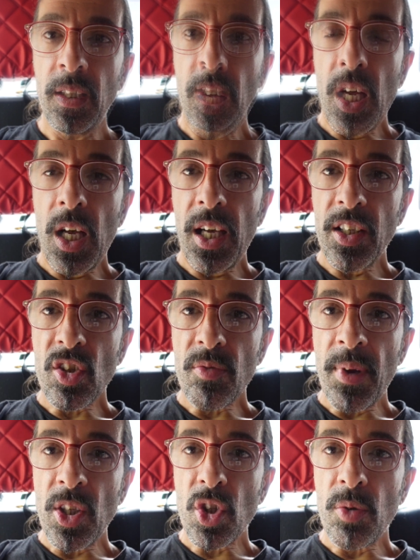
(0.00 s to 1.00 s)
as I've
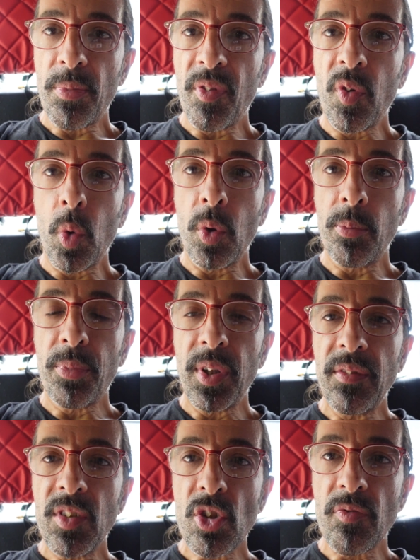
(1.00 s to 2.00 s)
mentioned before in
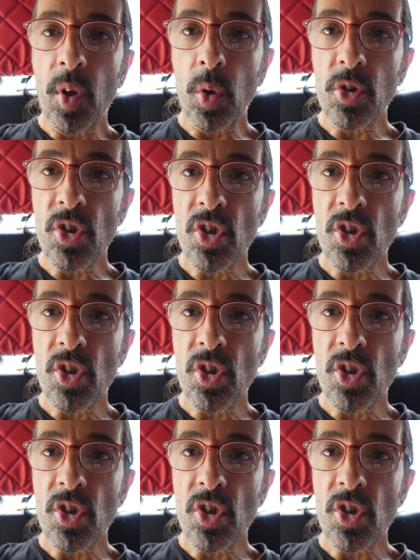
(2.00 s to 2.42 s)
previous vlogs,